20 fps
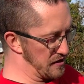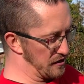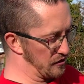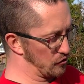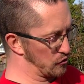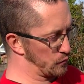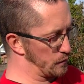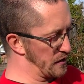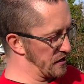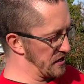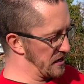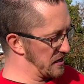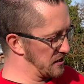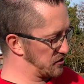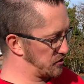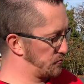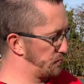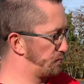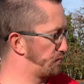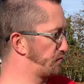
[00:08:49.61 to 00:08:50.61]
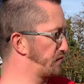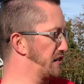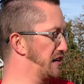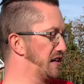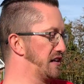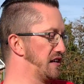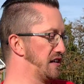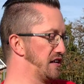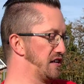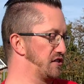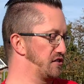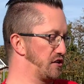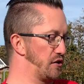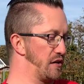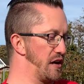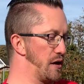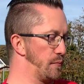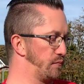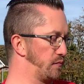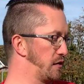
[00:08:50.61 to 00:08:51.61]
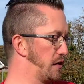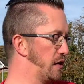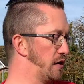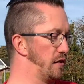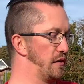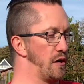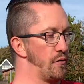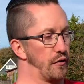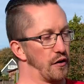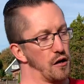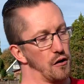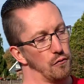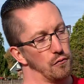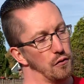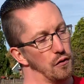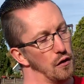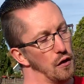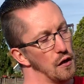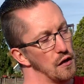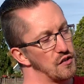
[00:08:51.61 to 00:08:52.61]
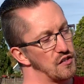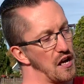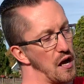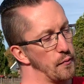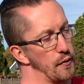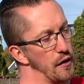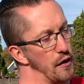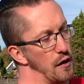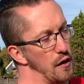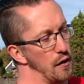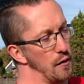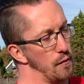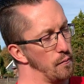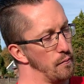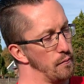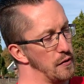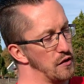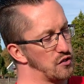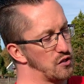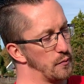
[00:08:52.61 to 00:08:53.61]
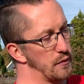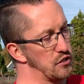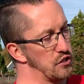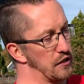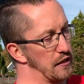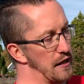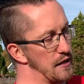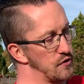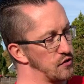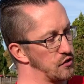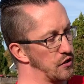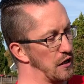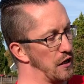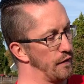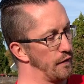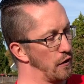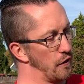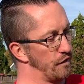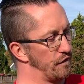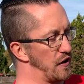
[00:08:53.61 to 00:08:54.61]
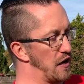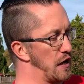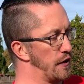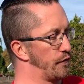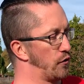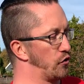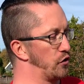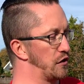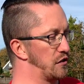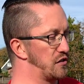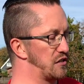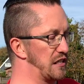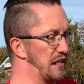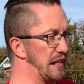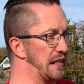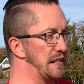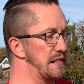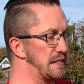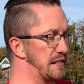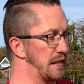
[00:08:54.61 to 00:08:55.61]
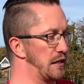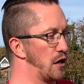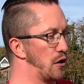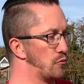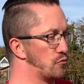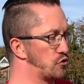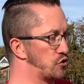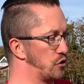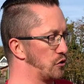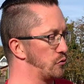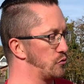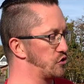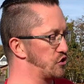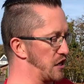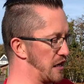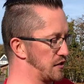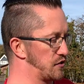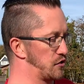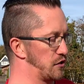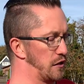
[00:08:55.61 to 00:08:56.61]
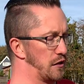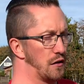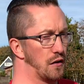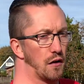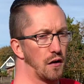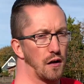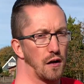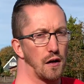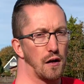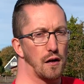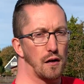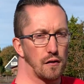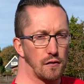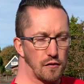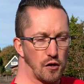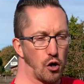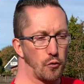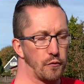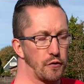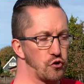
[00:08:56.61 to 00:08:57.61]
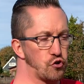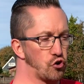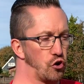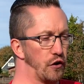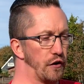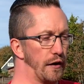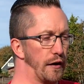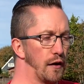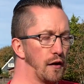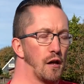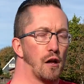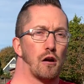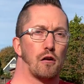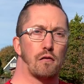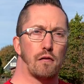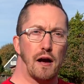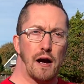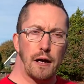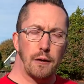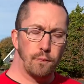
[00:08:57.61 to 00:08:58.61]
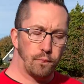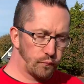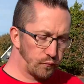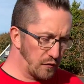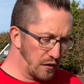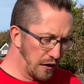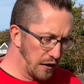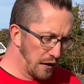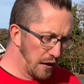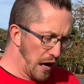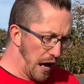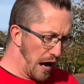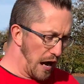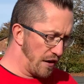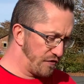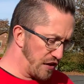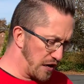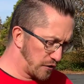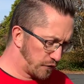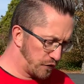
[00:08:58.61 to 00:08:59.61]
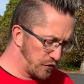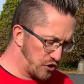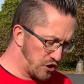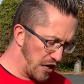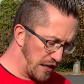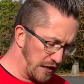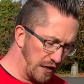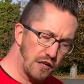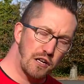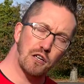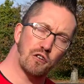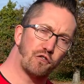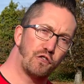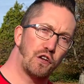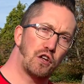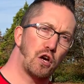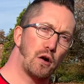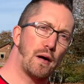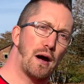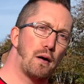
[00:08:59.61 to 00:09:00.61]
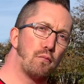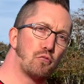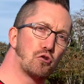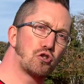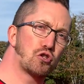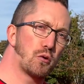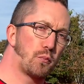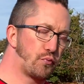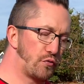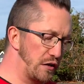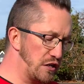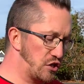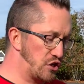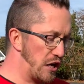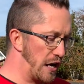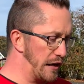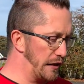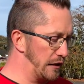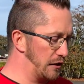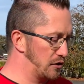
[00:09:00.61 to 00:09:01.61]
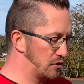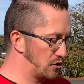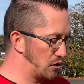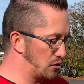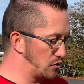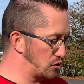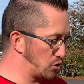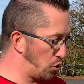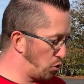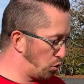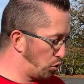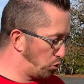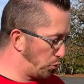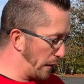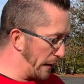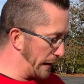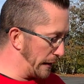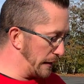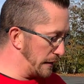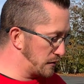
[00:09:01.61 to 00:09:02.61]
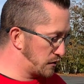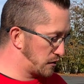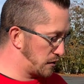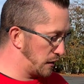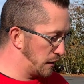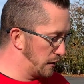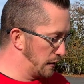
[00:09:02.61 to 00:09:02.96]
Looks badass. So yeah, there we go. Tamiya Mitsubishi Lancer Evo 5 on the TT02 chassis. Hope you enjoyed it. Right, thanks for checking this video out, much appreciated as always.